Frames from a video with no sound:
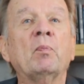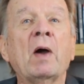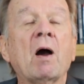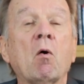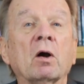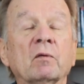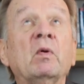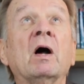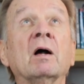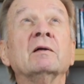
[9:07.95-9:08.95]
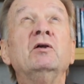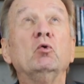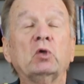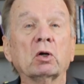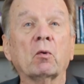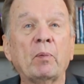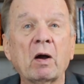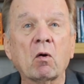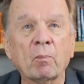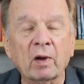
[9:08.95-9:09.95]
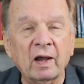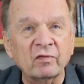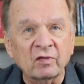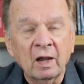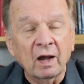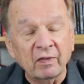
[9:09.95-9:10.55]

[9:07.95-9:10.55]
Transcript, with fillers: power uh, nuclear power plants,